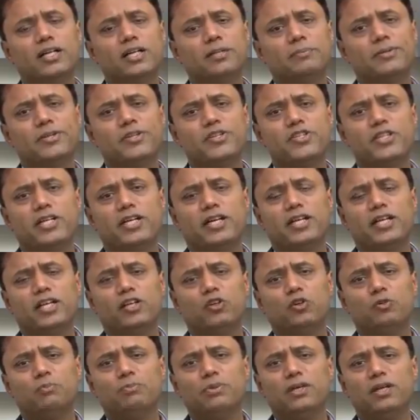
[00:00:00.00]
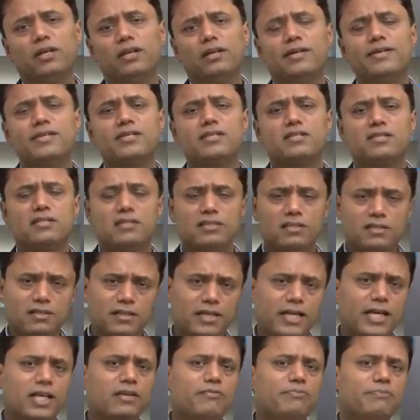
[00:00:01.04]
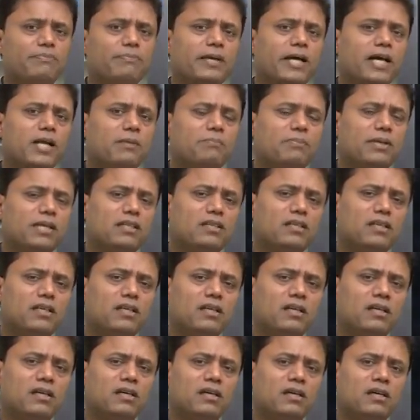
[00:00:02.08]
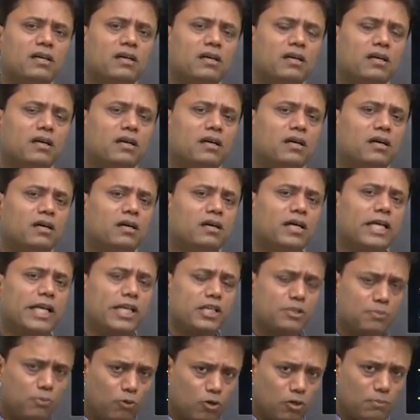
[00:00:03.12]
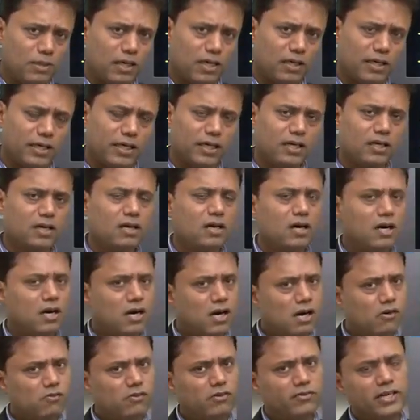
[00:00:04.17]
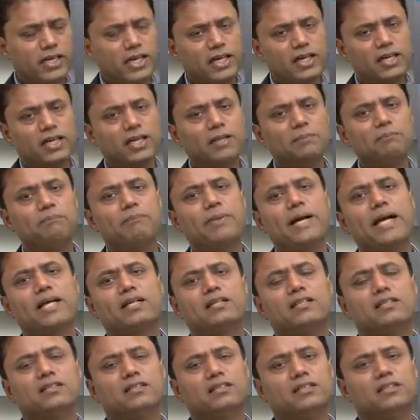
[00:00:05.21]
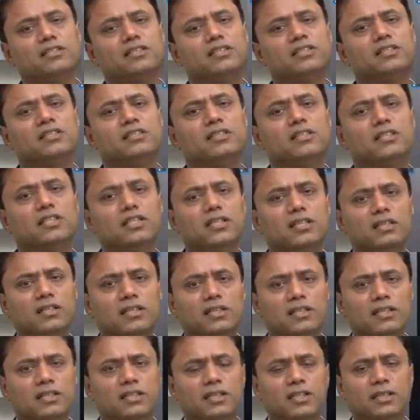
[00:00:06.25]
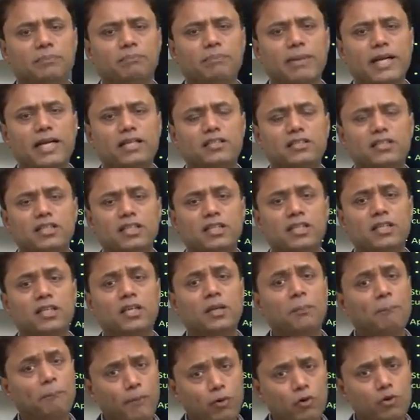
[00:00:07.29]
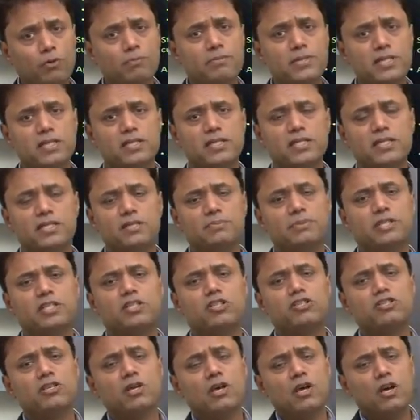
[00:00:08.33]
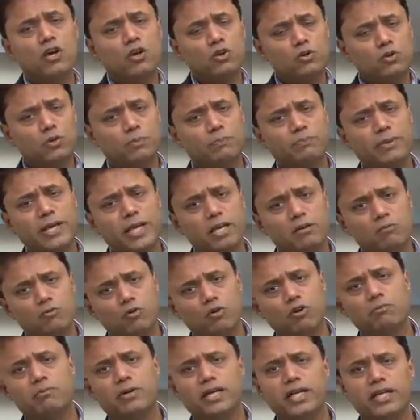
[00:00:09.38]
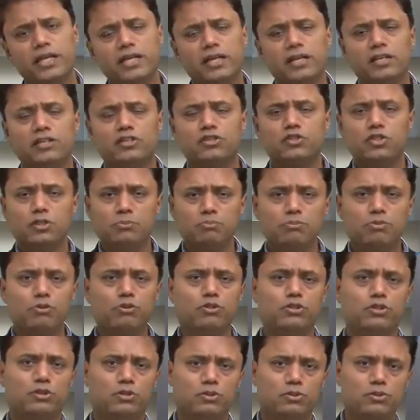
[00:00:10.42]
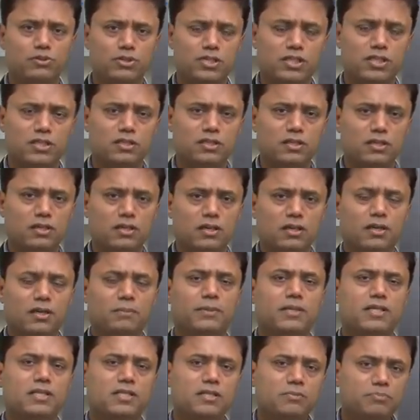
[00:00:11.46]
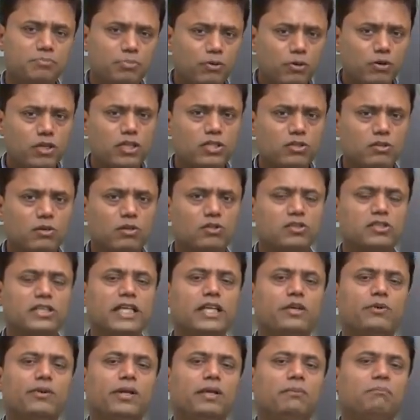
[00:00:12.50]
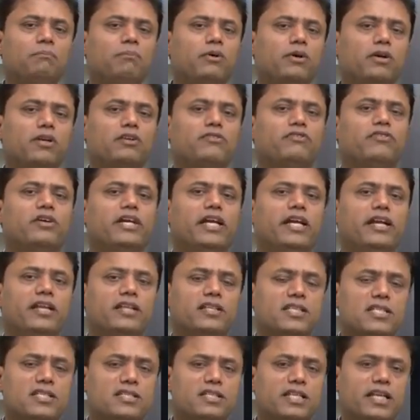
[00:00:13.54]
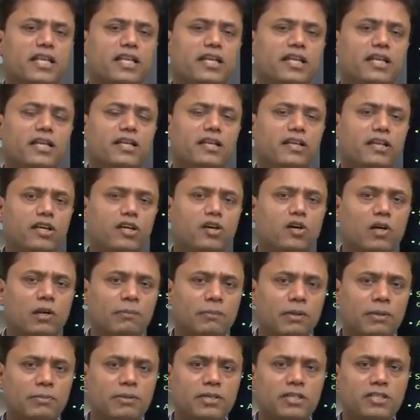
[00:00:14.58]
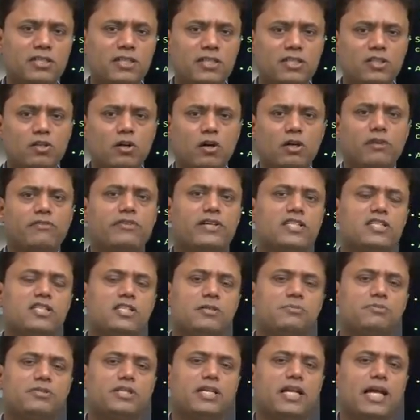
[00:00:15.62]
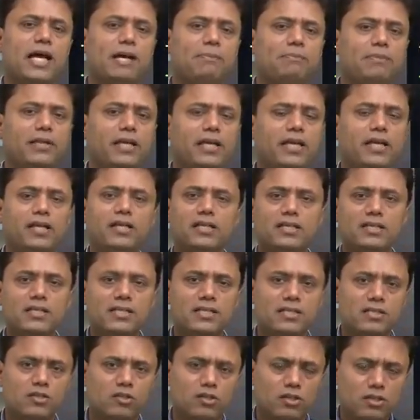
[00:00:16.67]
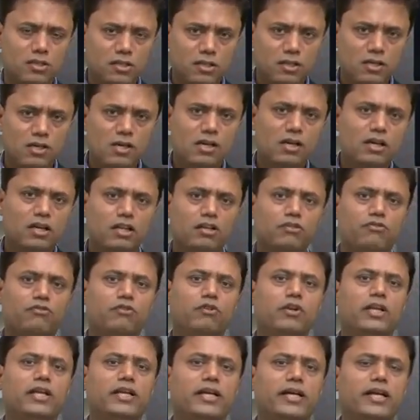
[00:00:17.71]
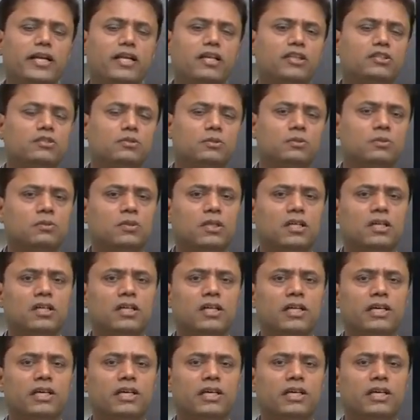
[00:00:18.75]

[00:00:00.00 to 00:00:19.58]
and depreciating rupee is helping the export market. However, it will impact the import business because you are paying more money to import your goods. Because import is also equally important for sustaining Indian economy because there is a lot of consumption happening. India is not fully ready to